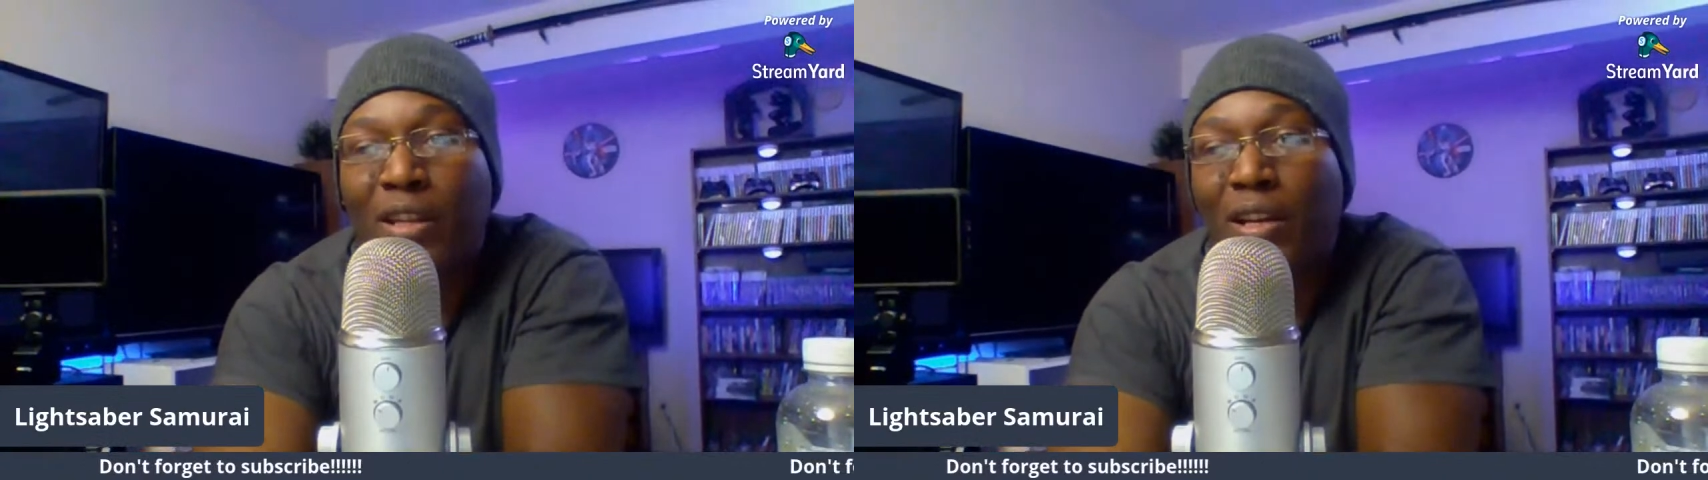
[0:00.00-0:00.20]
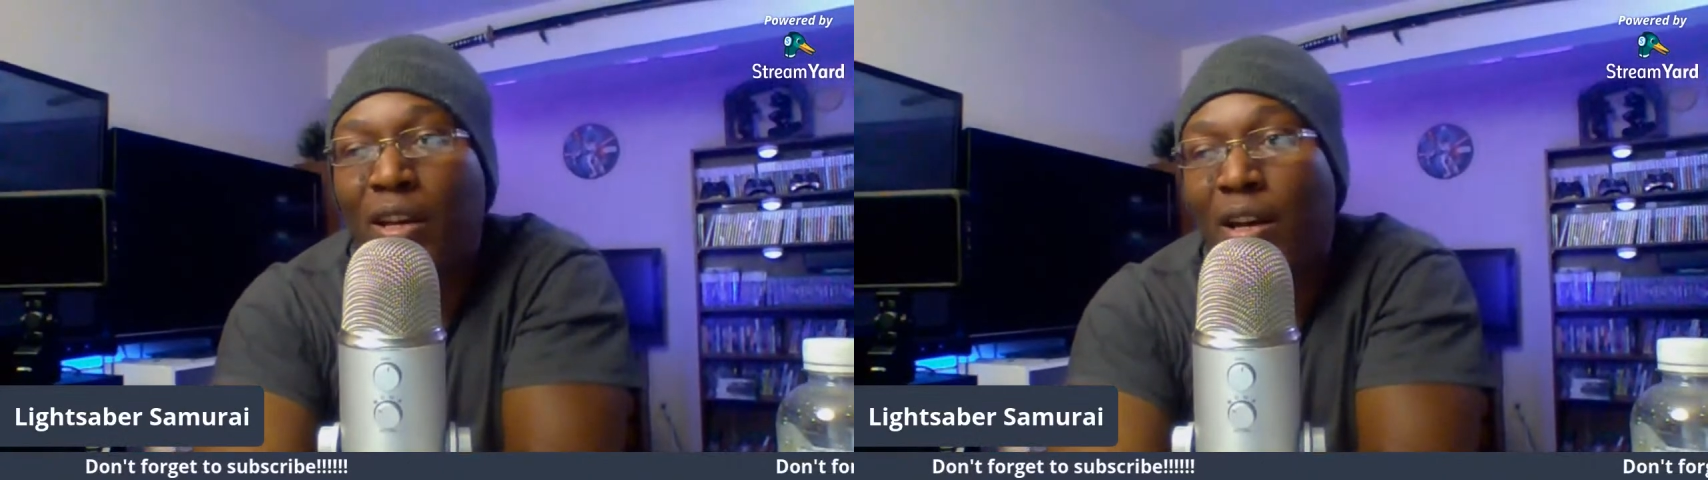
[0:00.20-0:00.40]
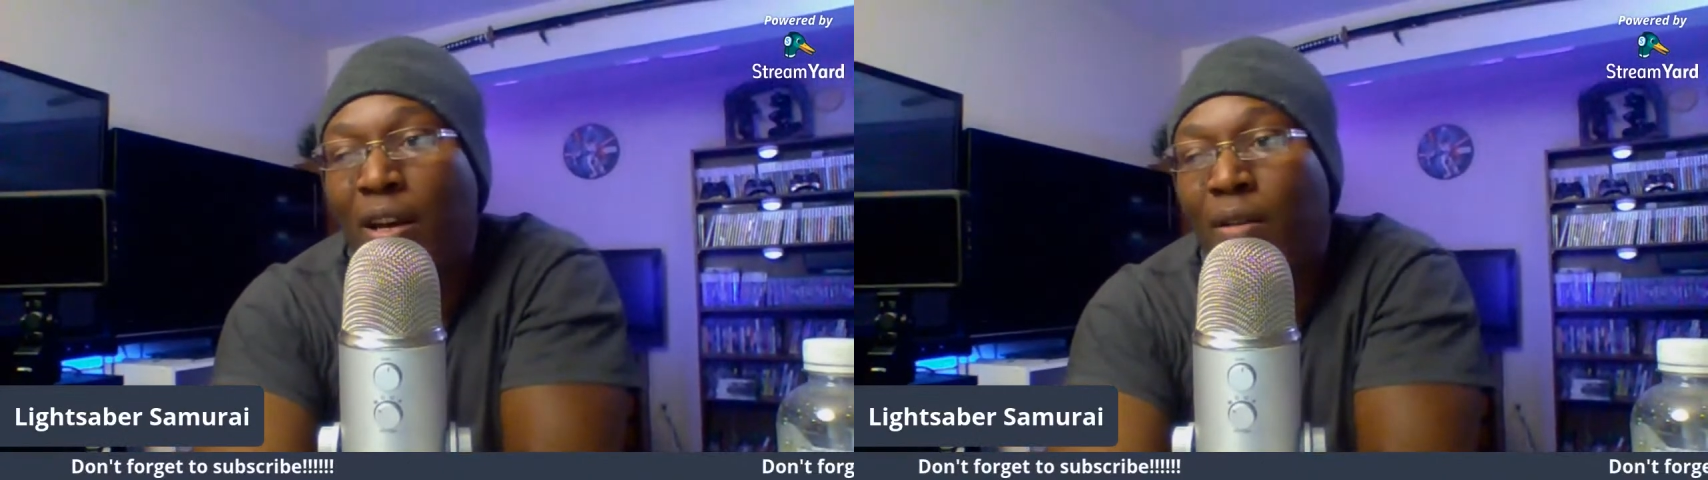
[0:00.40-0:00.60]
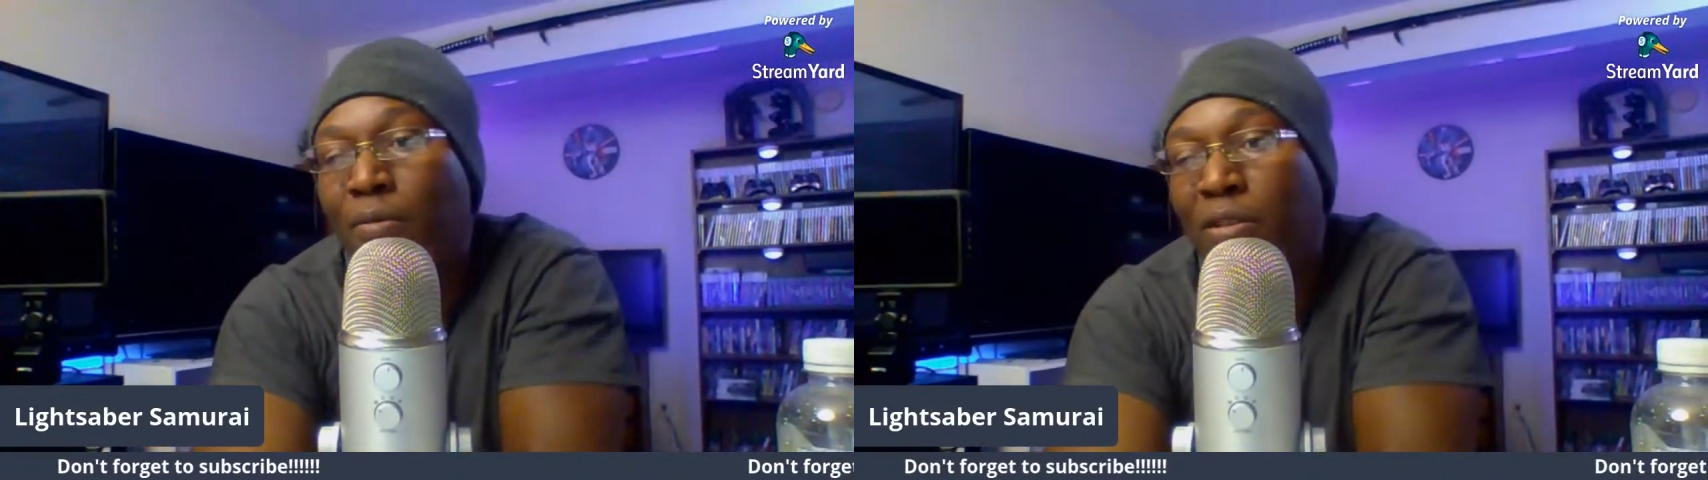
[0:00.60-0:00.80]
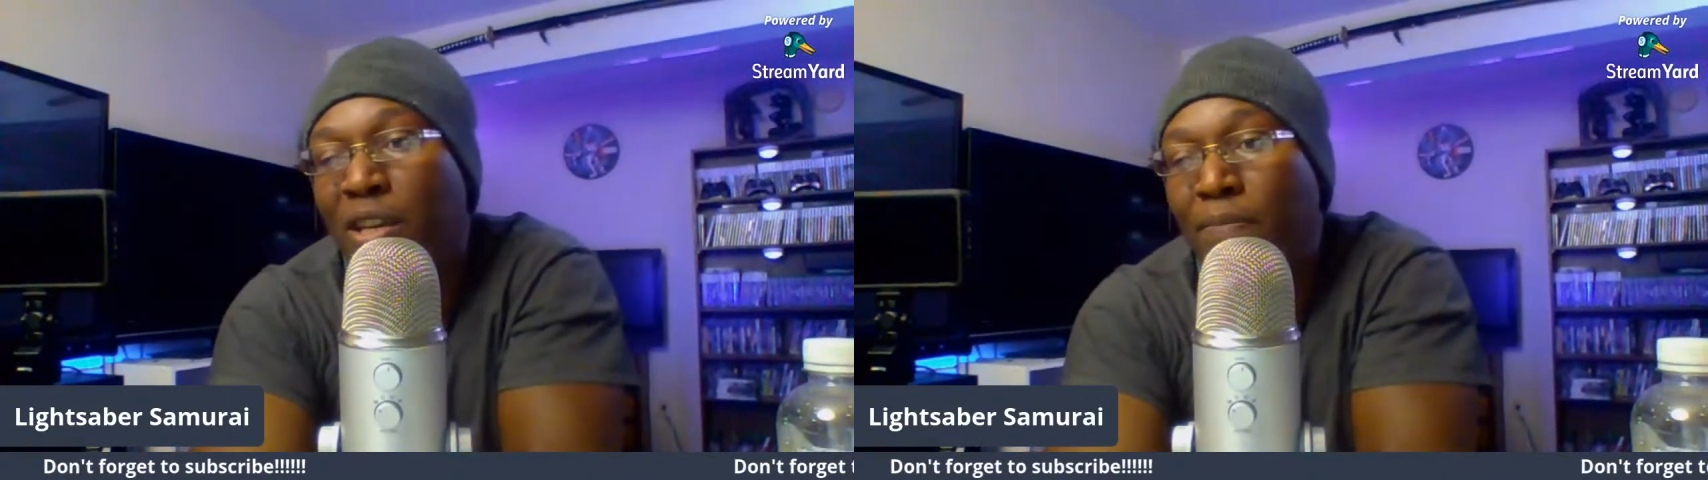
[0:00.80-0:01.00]
and then
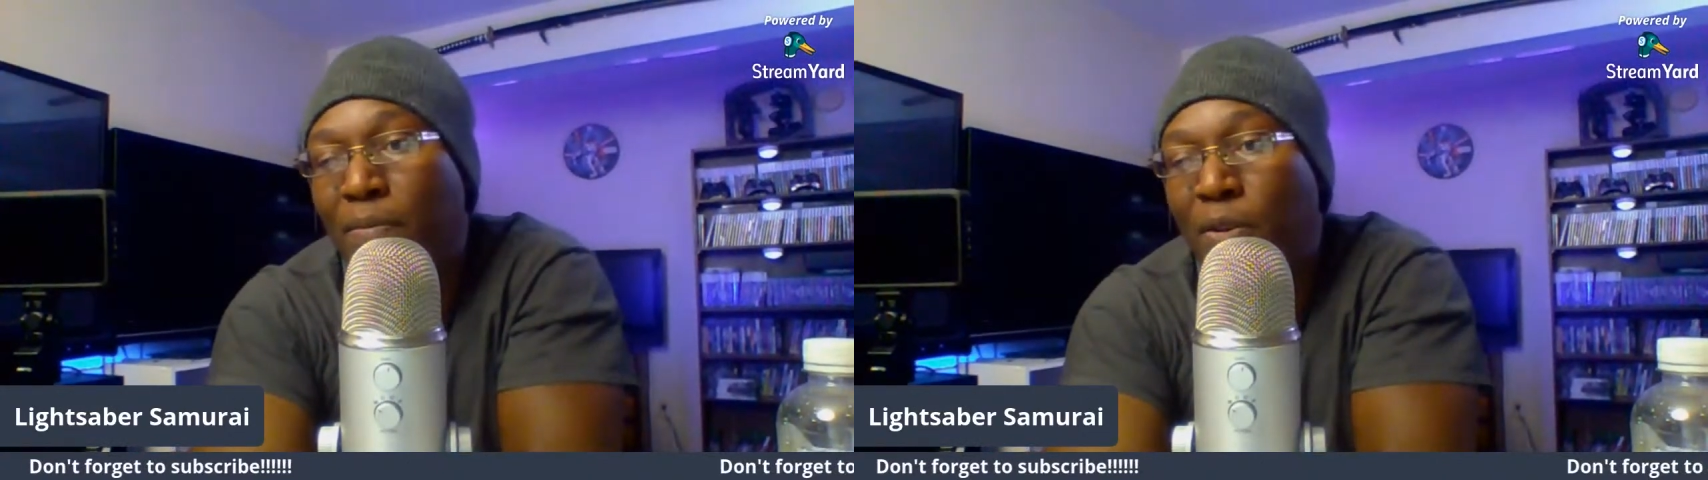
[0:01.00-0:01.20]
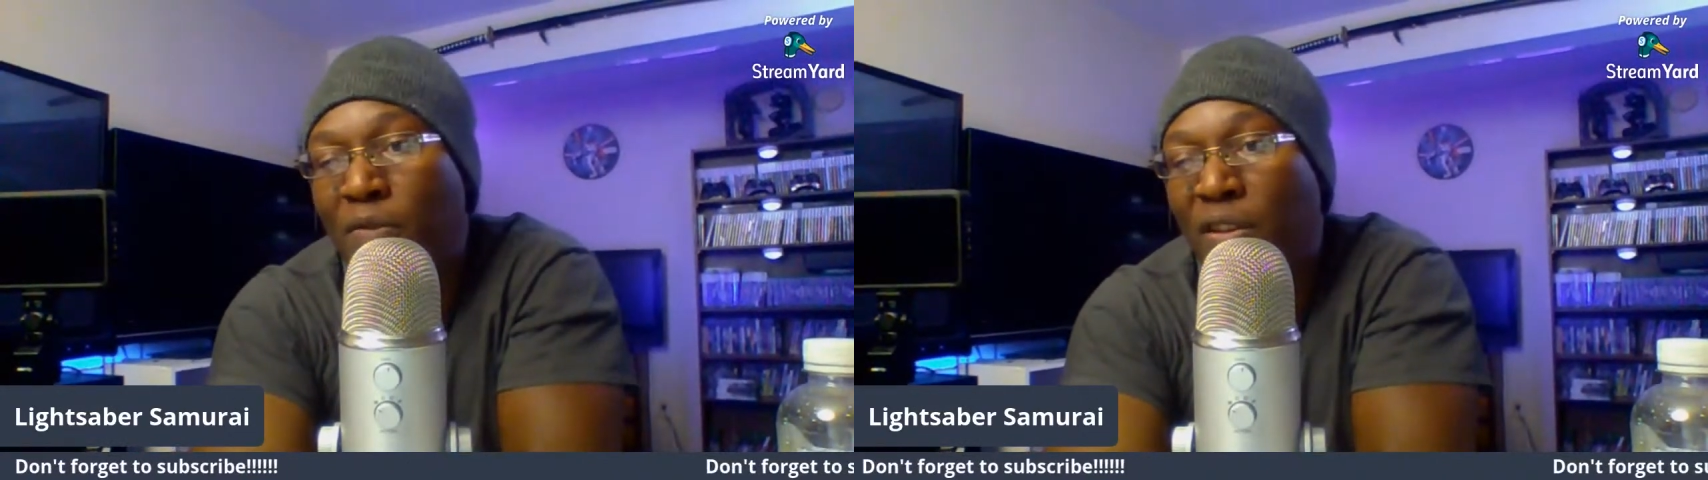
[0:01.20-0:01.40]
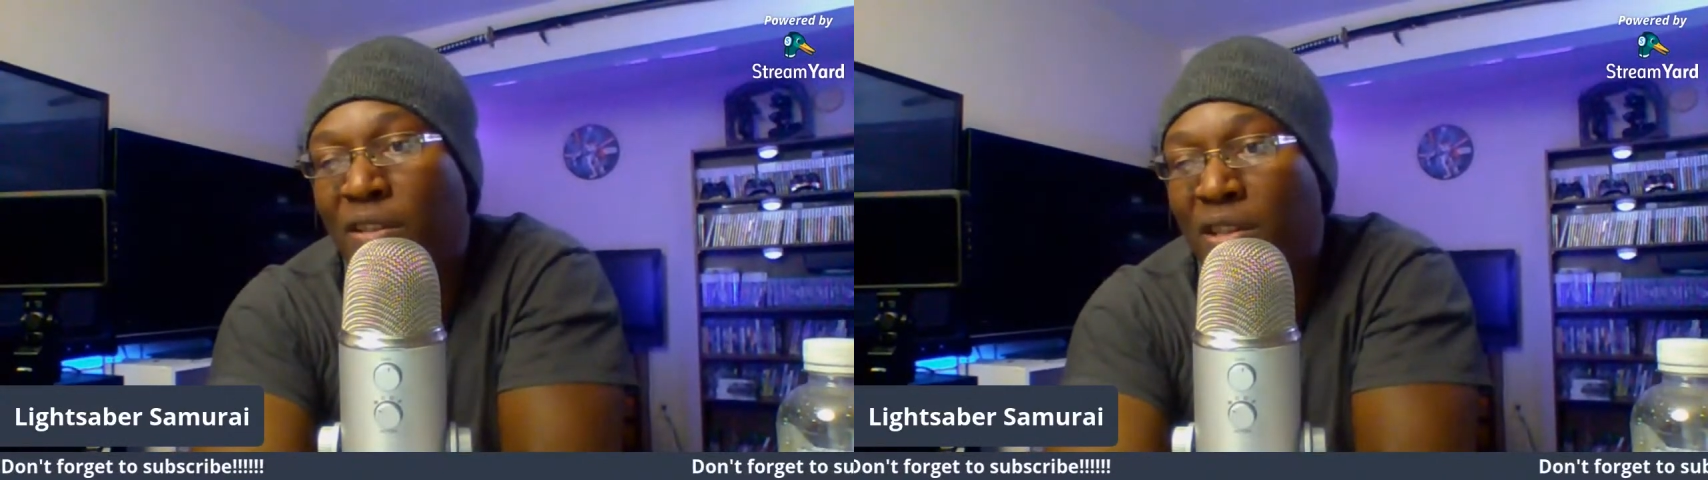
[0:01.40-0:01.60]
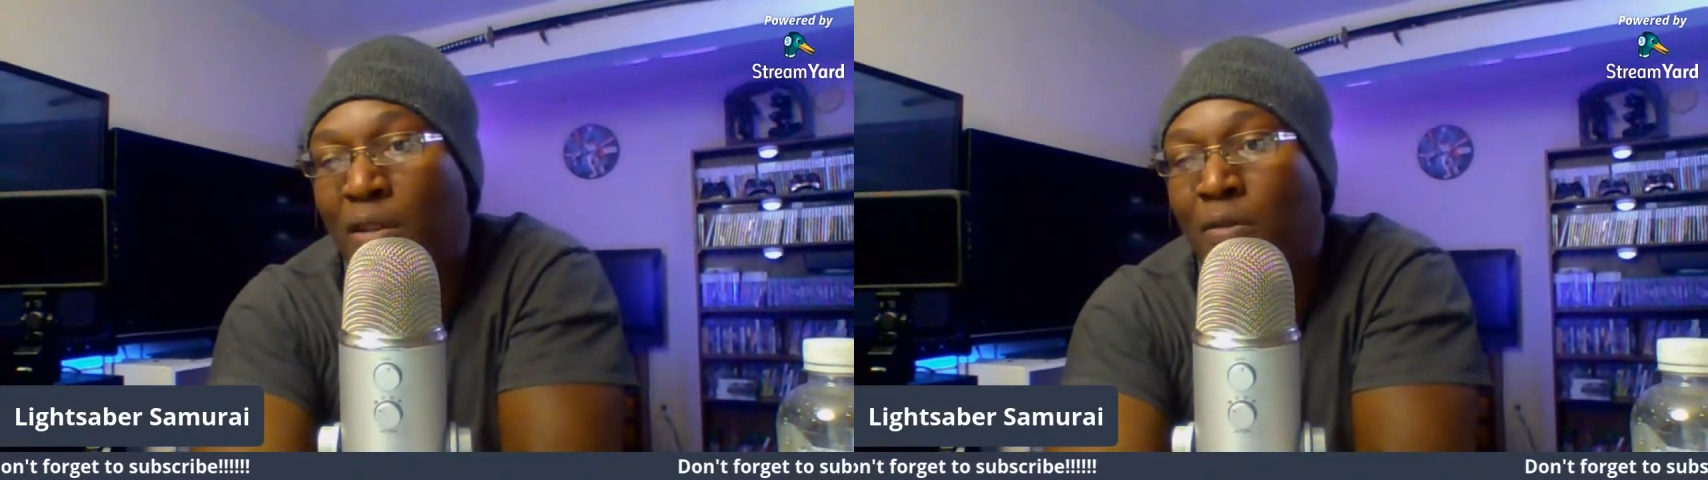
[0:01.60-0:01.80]
uh, we'll keep it moving.